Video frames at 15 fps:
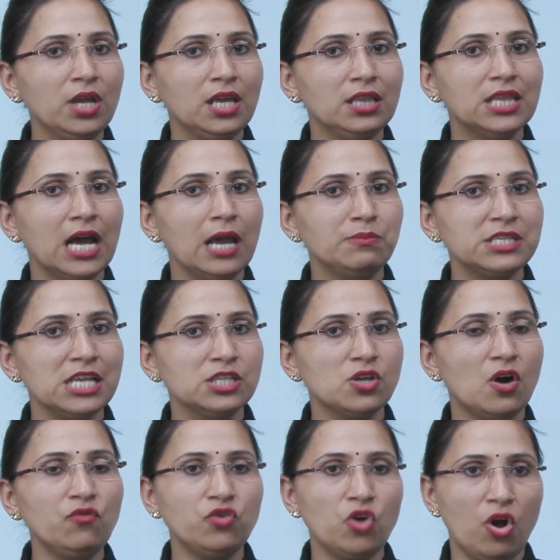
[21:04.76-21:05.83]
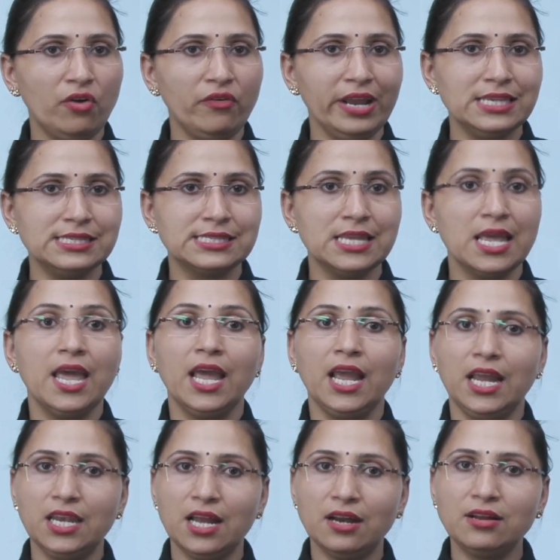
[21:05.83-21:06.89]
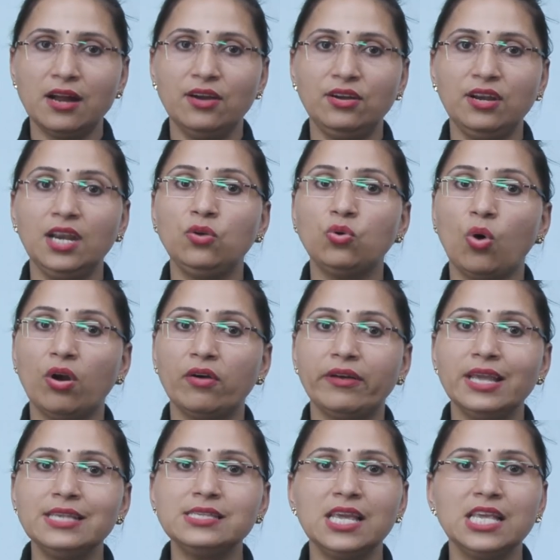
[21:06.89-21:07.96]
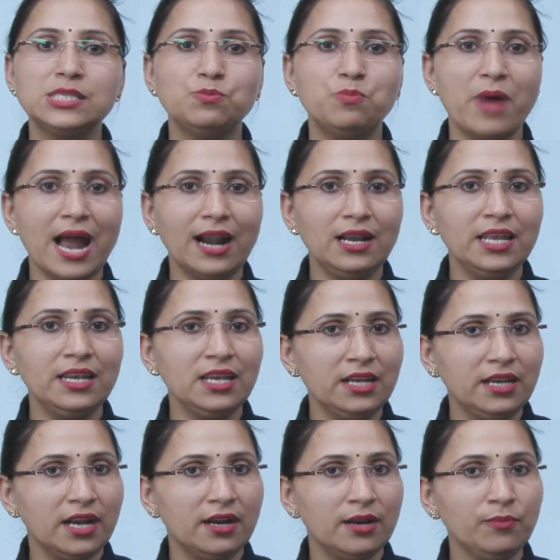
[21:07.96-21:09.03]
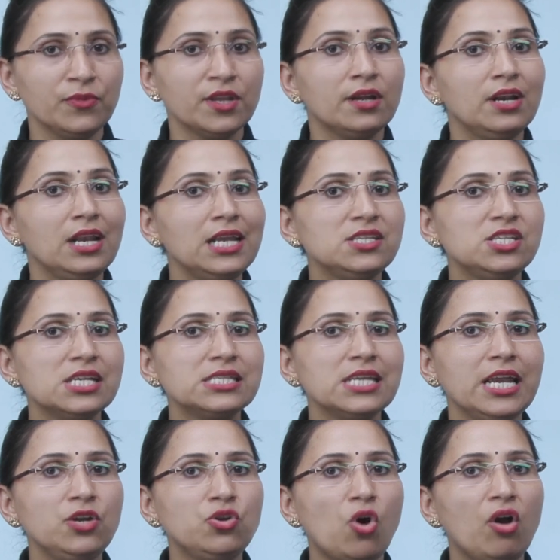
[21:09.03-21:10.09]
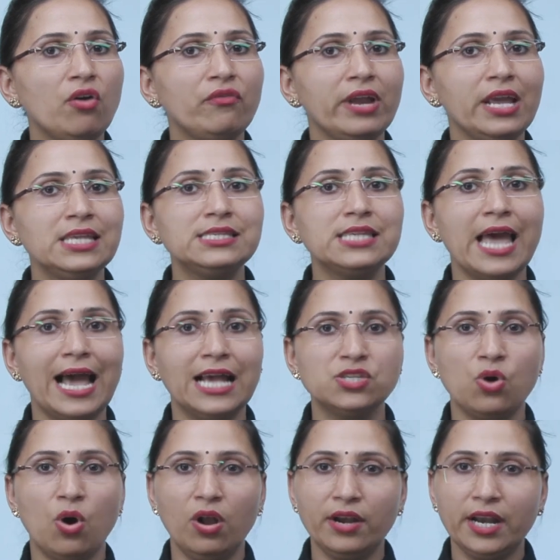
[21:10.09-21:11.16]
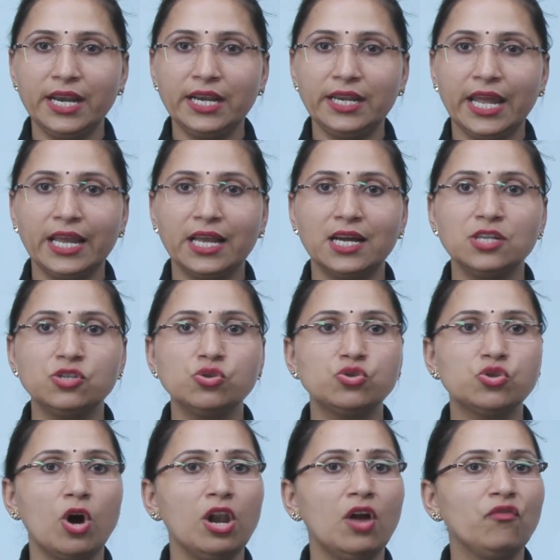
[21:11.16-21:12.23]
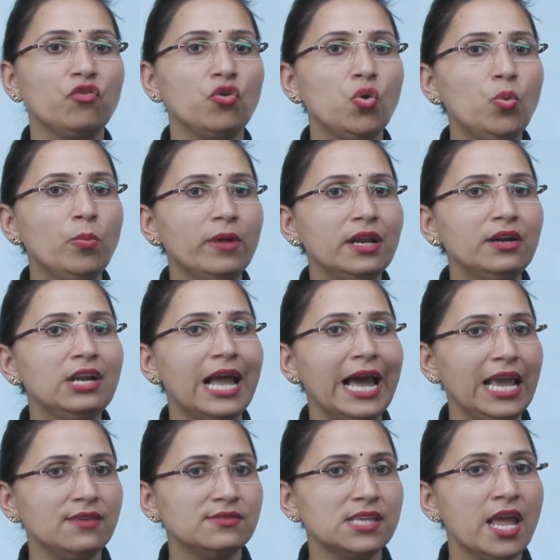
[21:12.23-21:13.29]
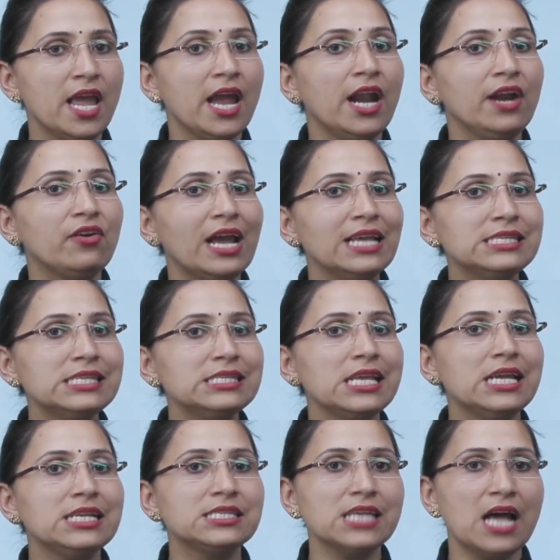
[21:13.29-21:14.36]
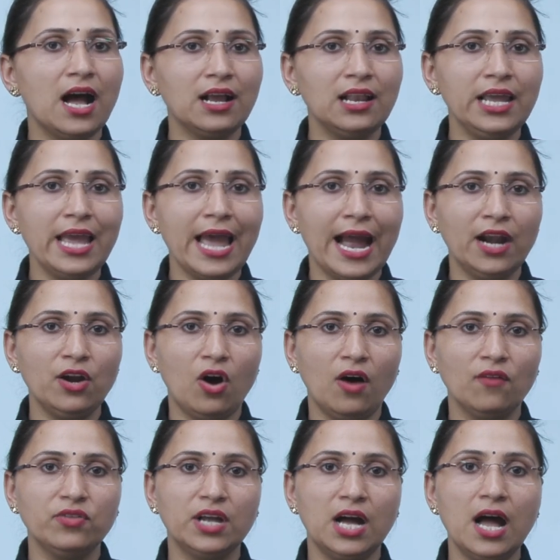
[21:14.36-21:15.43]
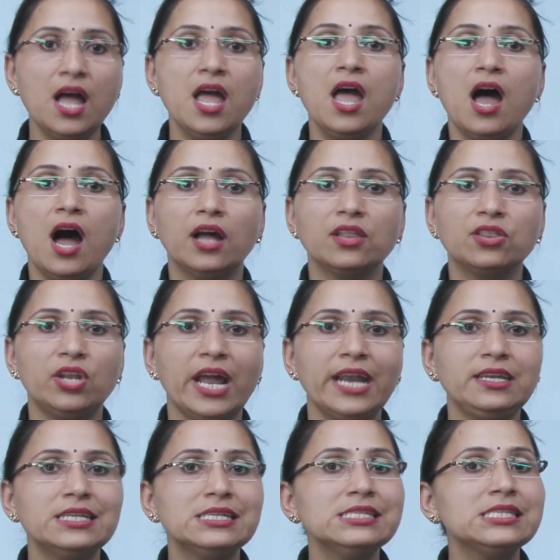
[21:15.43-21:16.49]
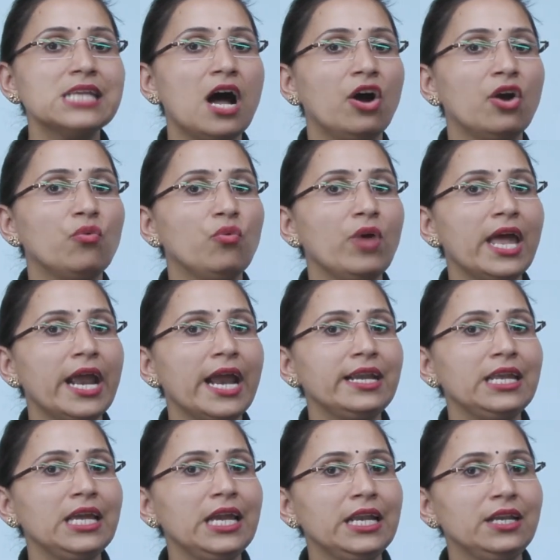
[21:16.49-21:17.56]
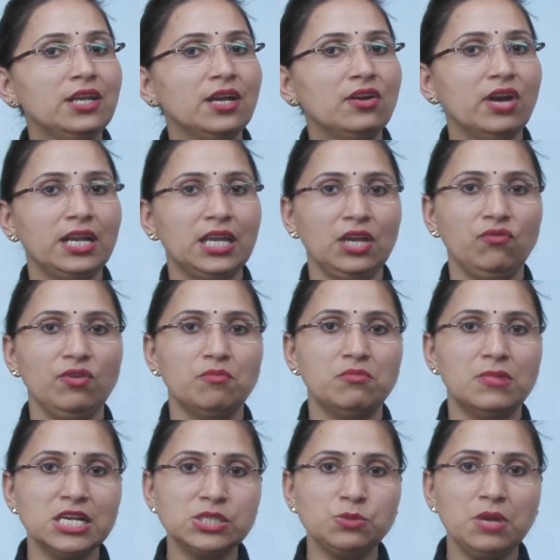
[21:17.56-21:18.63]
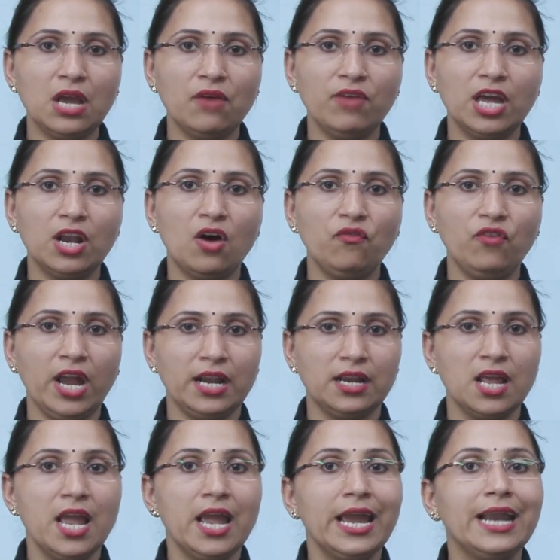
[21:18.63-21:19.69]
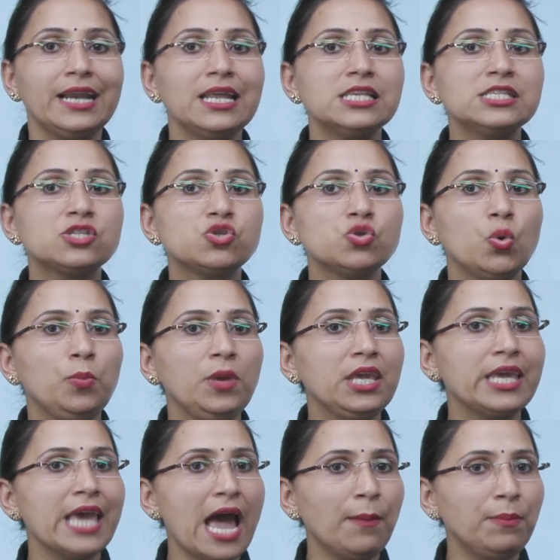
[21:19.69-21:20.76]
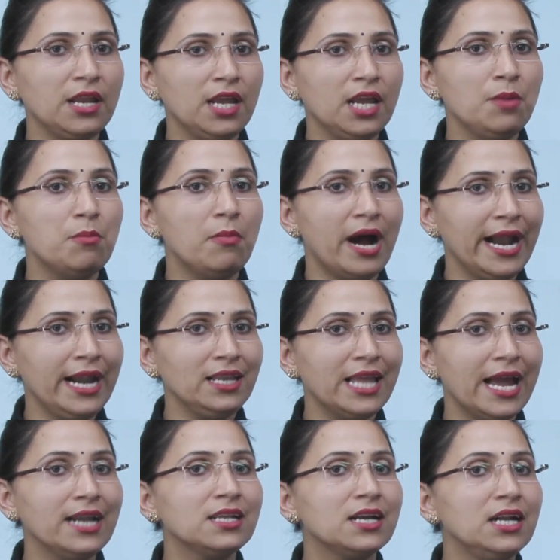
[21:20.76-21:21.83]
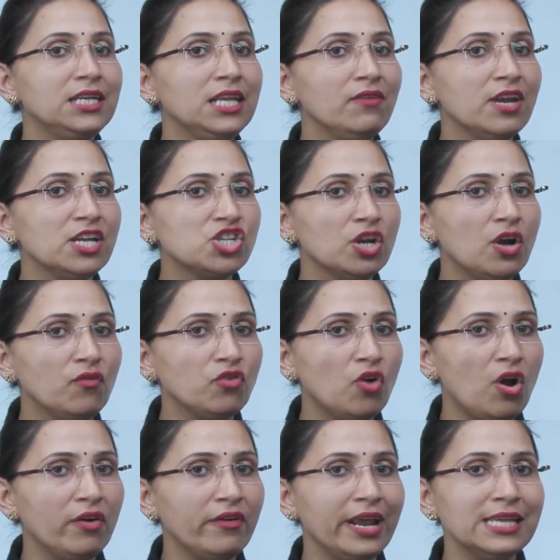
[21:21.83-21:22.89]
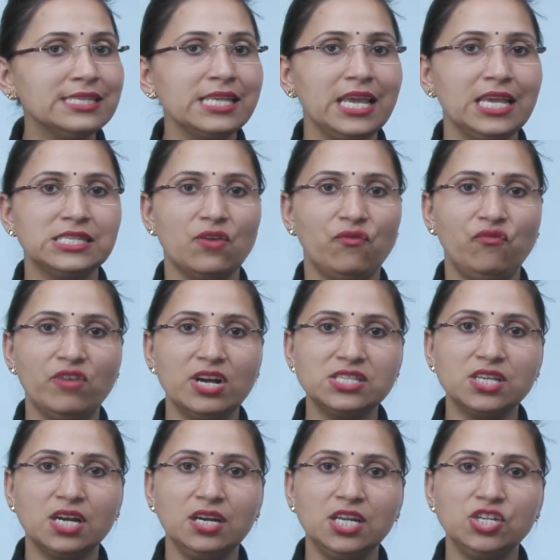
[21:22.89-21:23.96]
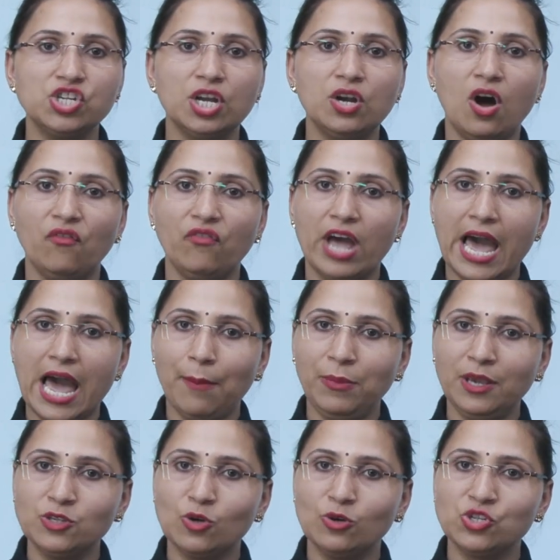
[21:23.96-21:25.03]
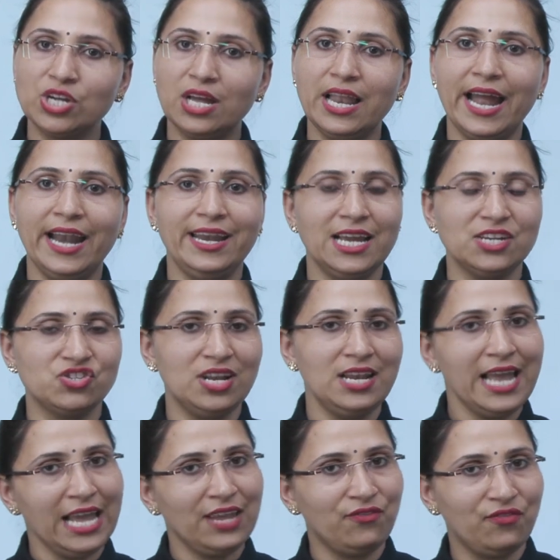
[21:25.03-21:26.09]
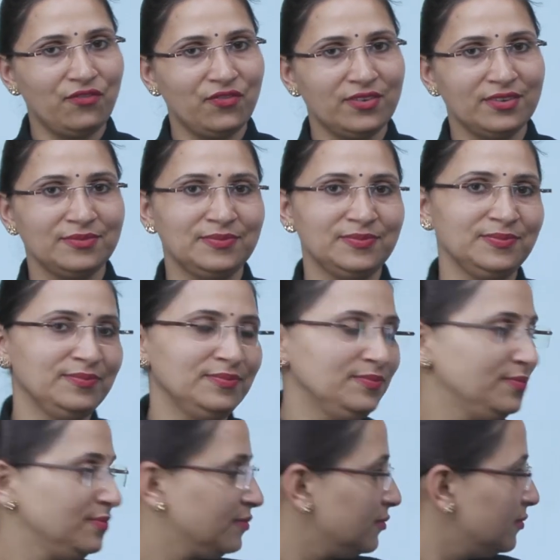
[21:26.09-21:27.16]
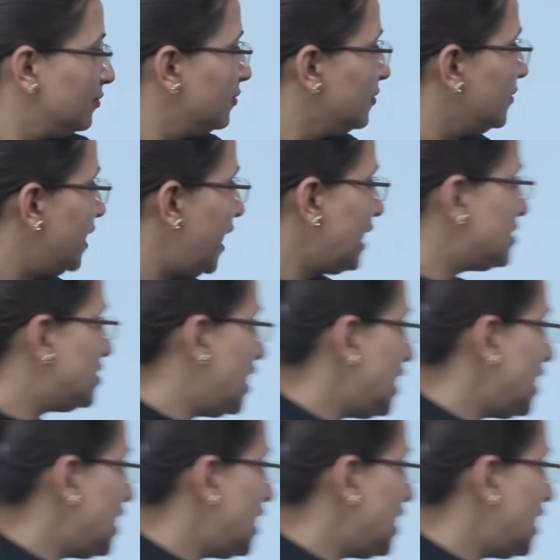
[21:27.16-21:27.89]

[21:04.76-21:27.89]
in the absence of tolerance. In our country, tolerance is badly needed. Religious intolerance has already taken to toll of human lives. It raises its ugly head of the threatens our variety integrity. We must be aware of it. It is to be kept in mind that cultivation of tolerance is the first condition of a happy social and national life. Next